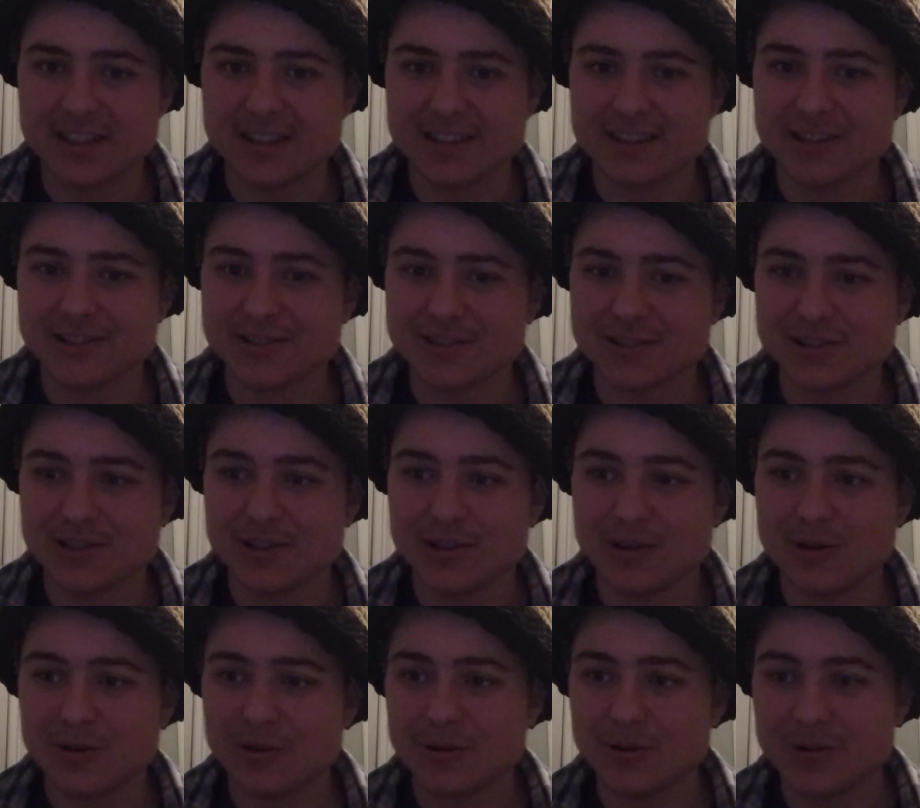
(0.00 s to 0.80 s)
There's
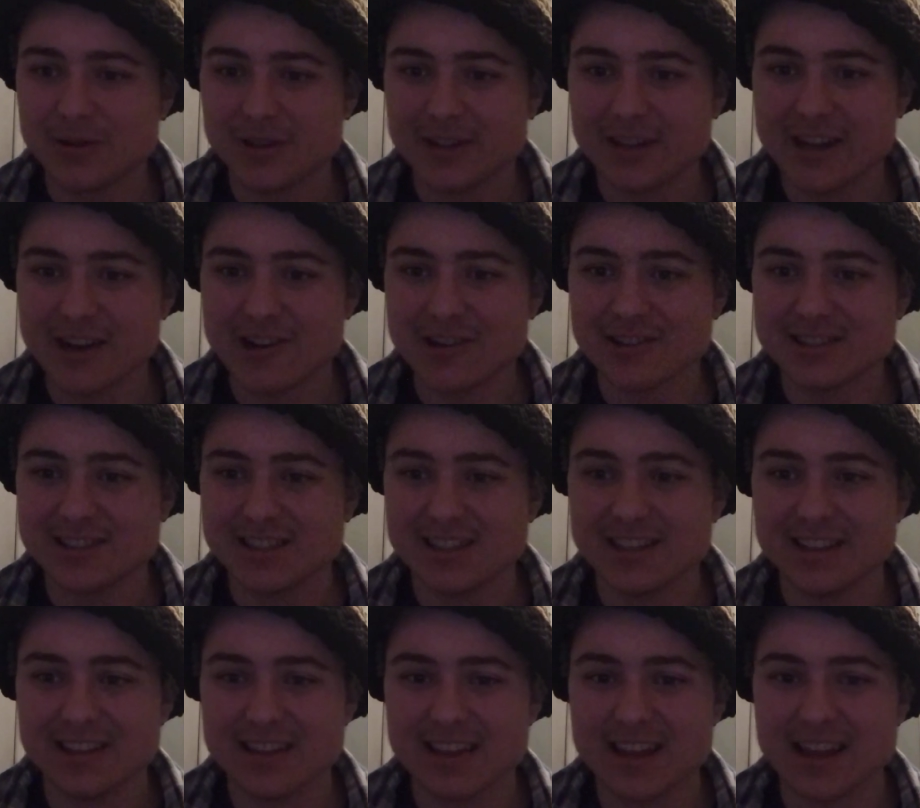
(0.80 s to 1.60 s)
no
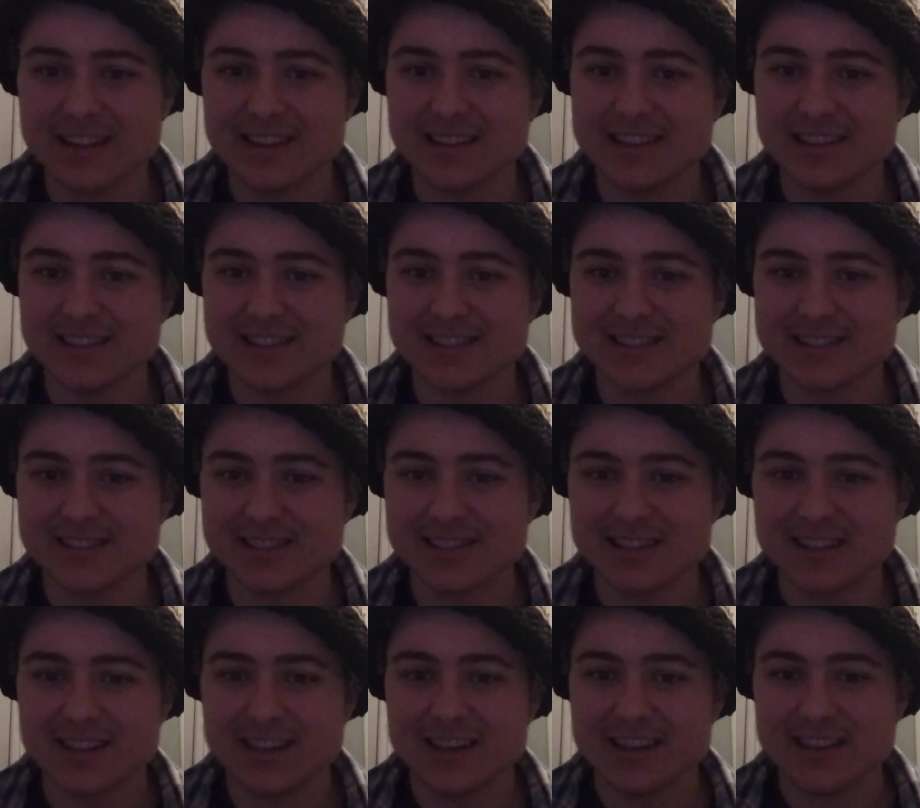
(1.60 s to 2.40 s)
guarantee that
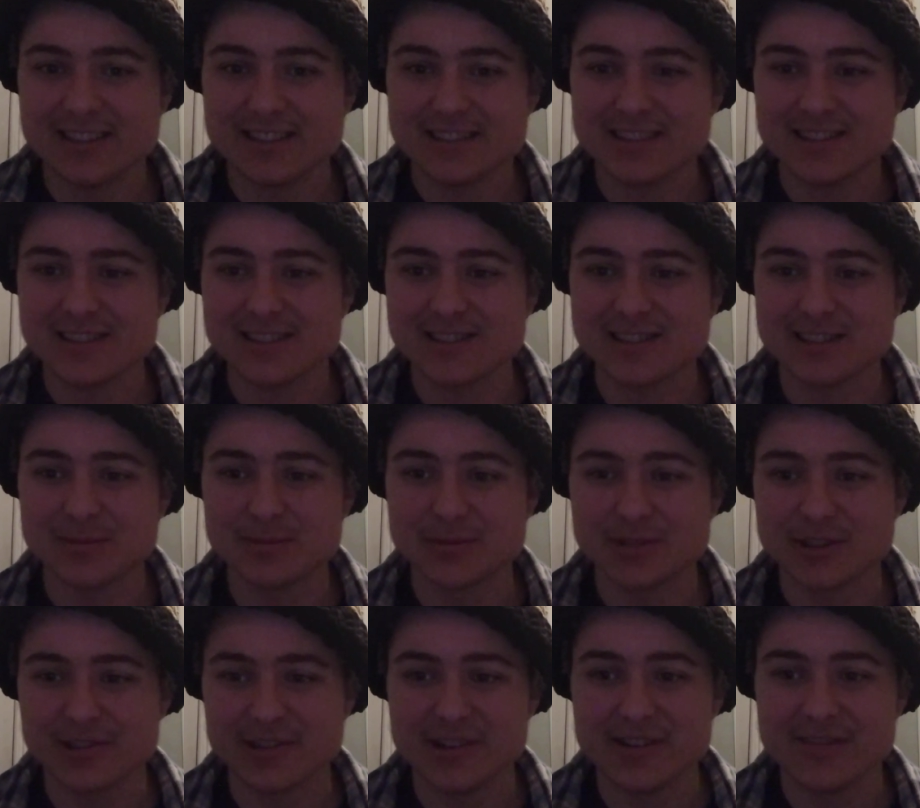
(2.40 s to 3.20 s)
these
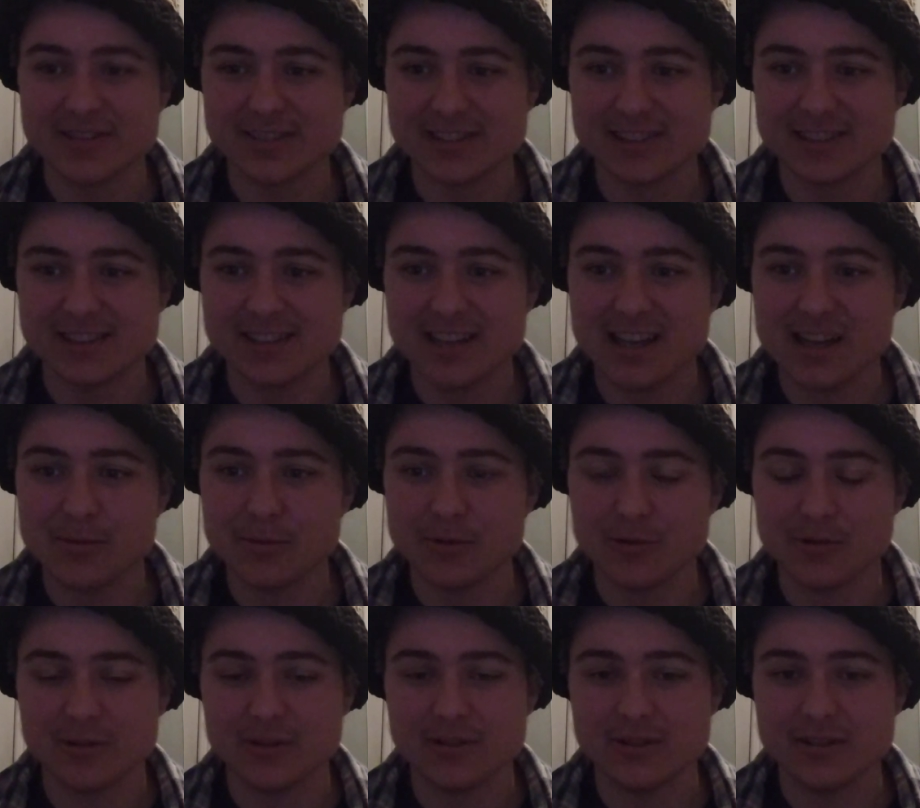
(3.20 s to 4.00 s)
systems are even
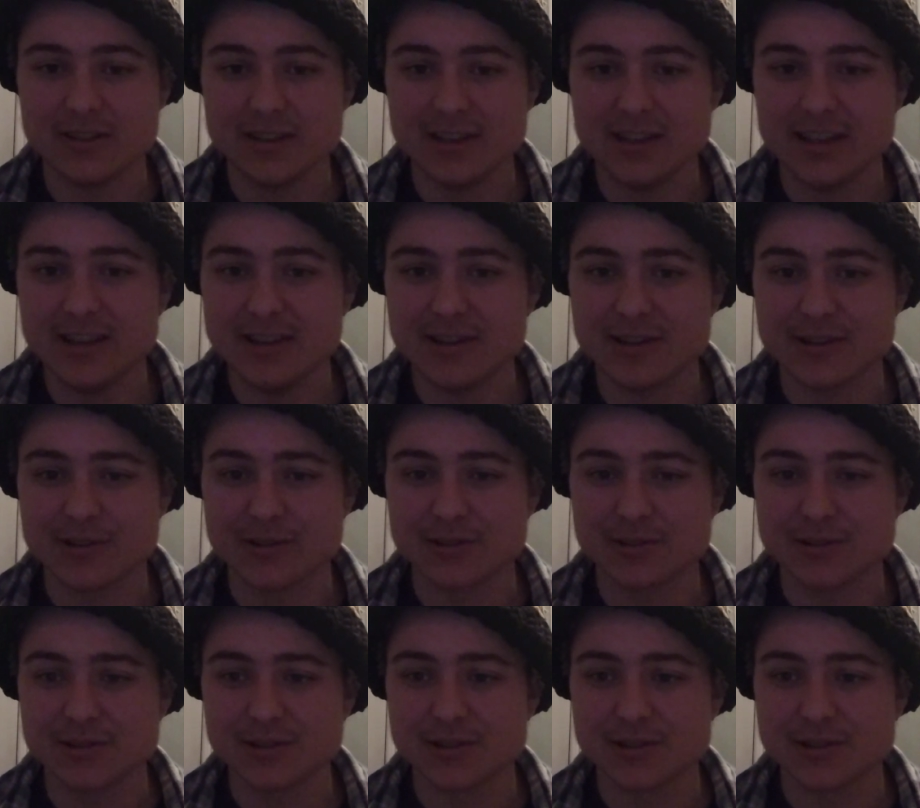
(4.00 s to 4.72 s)
stable either.